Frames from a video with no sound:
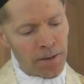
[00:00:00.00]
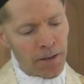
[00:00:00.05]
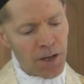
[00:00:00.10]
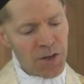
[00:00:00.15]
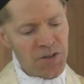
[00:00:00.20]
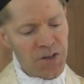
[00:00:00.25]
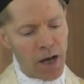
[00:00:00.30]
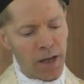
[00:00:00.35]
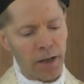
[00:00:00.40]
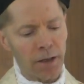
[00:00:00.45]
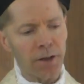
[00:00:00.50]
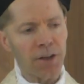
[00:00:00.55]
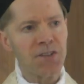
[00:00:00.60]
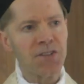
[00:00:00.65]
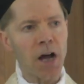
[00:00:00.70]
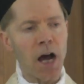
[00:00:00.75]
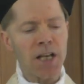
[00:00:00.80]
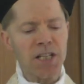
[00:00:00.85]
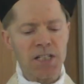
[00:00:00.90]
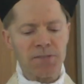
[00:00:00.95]
He said, "In the
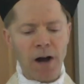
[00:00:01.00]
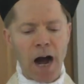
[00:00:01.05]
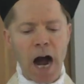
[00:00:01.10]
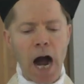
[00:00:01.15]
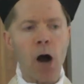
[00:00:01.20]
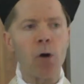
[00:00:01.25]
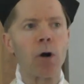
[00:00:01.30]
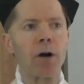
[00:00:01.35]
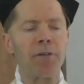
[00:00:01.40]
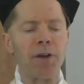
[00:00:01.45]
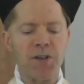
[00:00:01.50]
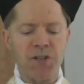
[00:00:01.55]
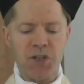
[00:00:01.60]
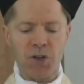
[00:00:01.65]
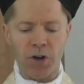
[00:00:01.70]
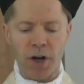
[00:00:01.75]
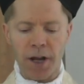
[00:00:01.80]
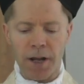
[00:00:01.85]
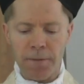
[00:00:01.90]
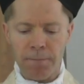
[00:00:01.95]
decisive hour of
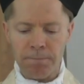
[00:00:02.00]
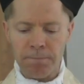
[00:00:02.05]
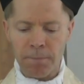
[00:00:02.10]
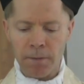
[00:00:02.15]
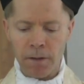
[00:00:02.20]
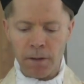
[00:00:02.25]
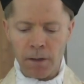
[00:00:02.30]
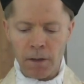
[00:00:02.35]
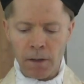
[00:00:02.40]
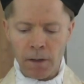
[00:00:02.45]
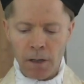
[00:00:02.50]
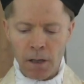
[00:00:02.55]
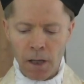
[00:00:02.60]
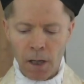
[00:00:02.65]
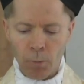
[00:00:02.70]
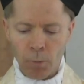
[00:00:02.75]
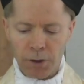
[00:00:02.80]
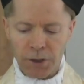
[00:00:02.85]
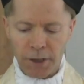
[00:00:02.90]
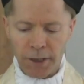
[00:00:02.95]
history,
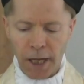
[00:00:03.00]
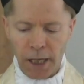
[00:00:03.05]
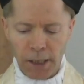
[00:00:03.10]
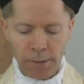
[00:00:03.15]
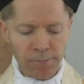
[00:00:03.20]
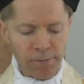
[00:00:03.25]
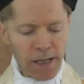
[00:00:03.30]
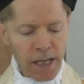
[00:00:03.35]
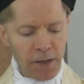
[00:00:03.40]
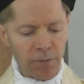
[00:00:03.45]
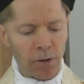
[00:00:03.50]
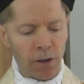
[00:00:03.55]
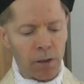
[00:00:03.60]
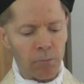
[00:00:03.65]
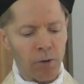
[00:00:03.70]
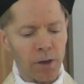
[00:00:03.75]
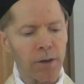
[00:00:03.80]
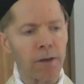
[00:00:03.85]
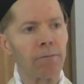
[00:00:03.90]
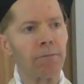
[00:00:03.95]
in which the kingdom of
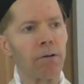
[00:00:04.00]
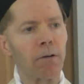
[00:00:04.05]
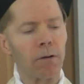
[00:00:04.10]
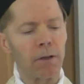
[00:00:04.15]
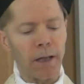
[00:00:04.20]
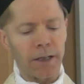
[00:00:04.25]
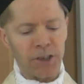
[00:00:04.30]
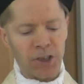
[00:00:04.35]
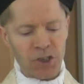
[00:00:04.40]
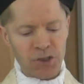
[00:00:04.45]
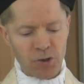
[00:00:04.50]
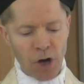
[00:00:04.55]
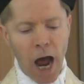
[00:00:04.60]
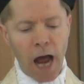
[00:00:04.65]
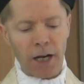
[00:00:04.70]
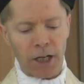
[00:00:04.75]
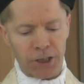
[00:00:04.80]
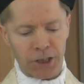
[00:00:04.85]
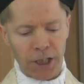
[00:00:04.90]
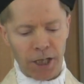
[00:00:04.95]
evil with infernal
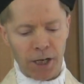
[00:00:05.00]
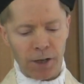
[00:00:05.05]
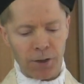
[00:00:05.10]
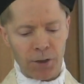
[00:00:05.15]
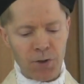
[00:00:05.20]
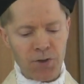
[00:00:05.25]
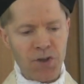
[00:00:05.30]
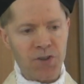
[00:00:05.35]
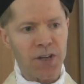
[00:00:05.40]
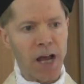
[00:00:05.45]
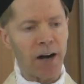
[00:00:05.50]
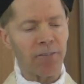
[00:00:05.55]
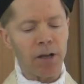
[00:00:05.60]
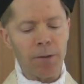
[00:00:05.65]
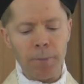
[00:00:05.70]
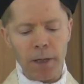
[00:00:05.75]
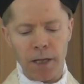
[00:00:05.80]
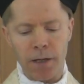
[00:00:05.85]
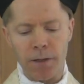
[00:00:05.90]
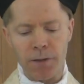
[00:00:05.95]
strategy uses
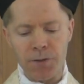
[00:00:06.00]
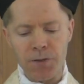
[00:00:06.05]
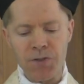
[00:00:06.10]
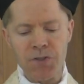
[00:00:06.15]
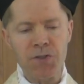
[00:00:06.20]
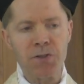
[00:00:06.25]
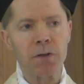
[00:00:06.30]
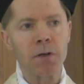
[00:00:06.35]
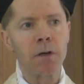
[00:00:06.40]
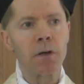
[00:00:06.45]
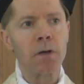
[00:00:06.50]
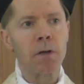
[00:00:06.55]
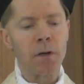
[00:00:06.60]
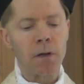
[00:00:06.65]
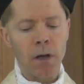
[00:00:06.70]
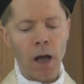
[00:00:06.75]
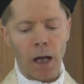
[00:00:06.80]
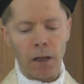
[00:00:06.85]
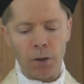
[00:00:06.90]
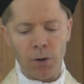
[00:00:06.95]
every means
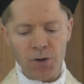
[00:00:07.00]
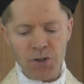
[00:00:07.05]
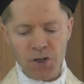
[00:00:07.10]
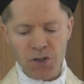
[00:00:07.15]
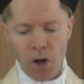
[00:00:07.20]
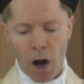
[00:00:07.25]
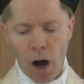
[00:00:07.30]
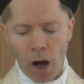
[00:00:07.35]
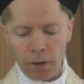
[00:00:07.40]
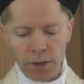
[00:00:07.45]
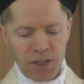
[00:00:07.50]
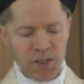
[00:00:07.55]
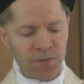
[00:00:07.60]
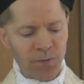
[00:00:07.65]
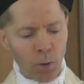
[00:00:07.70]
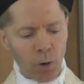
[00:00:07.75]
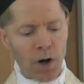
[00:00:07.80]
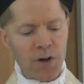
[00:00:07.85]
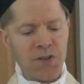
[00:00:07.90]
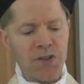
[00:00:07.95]
and loses all its
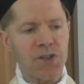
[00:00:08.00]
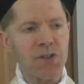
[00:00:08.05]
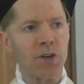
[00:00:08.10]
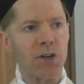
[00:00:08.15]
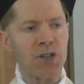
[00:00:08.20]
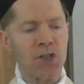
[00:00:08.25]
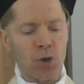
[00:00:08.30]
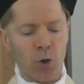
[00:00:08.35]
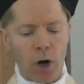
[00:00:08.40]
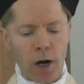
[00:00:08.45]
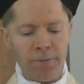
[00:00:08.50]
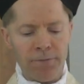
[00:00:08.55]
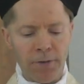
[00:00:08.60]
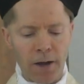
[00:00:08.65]
forces to destroy